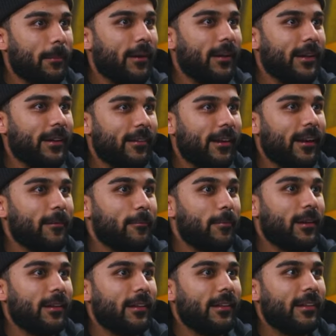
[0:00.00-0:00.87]
money, right?"
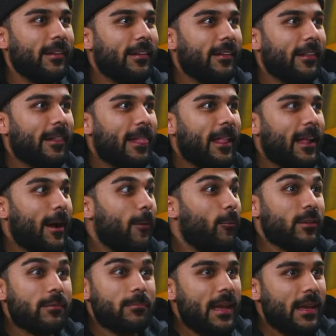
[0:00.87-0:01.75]
But I
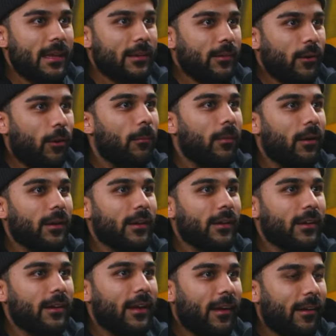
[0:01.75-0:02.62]
was making no
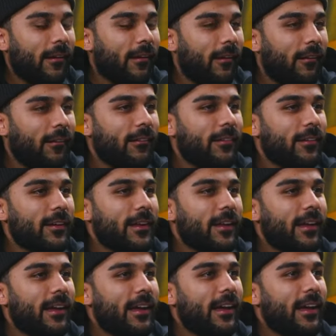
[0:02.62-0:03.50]
money at all. Yeah
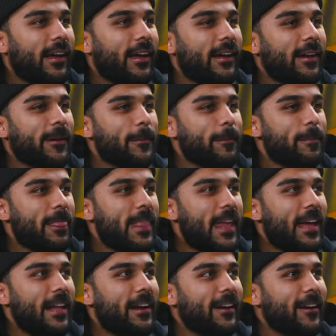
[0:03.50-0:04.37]

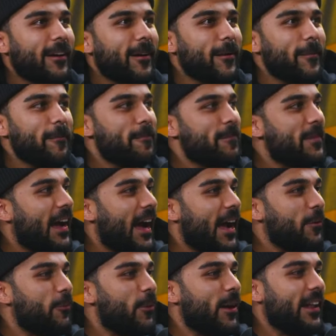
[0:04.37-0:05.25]
and um,
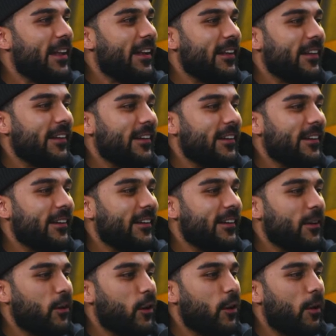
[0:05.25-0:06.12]
I went in uh,
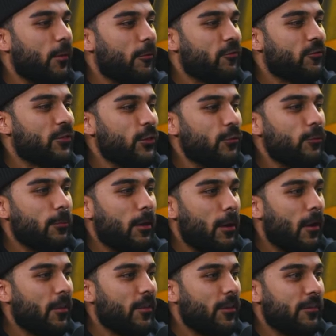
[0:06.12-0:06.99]
a few
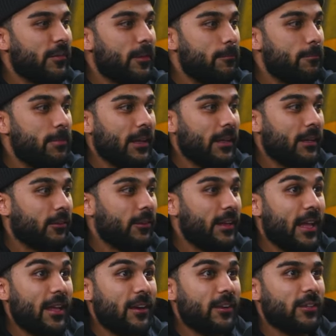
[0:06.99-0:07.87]
other of the big
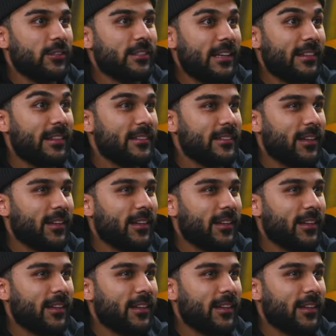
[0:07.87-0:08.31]
creators at the